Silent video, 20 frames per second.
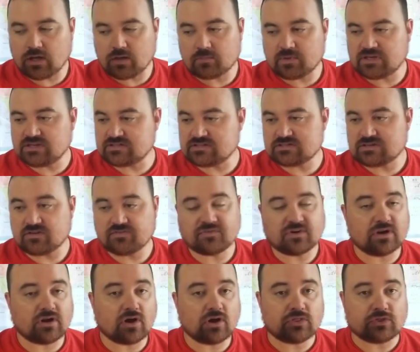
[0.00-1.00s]
He's a
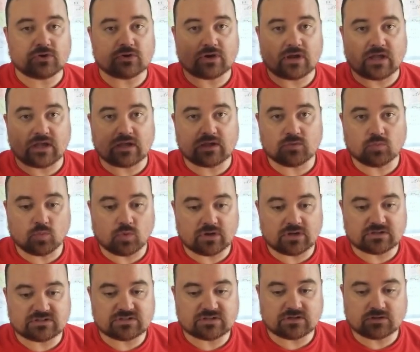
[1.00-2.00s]
fun author and
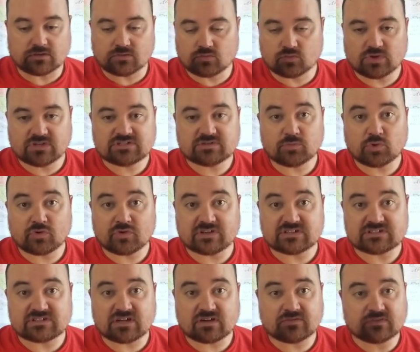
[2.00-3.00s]
wanted to read some more of
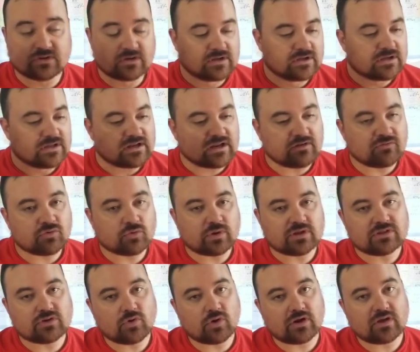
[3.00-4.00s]
his stuff. Never
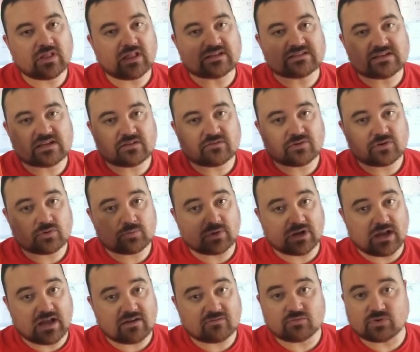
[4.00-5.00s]
read The Great Glass Elevator, but
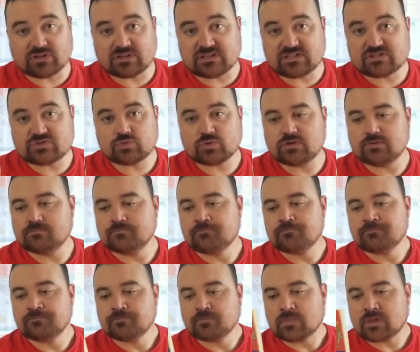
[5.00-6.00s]
I have read this one.
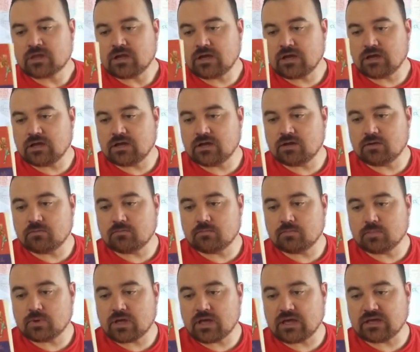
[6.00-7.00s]

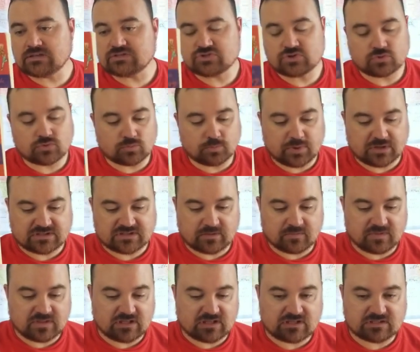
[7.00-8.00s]
And so picked
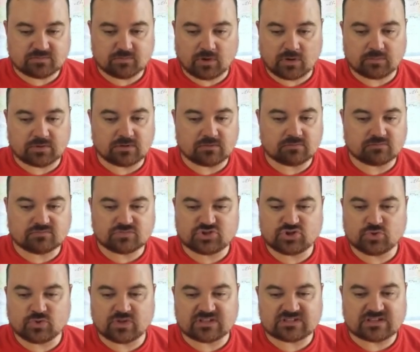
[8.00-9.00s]
up these, probably
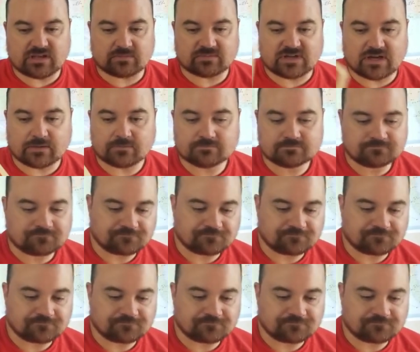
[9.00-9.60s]
two at the same time.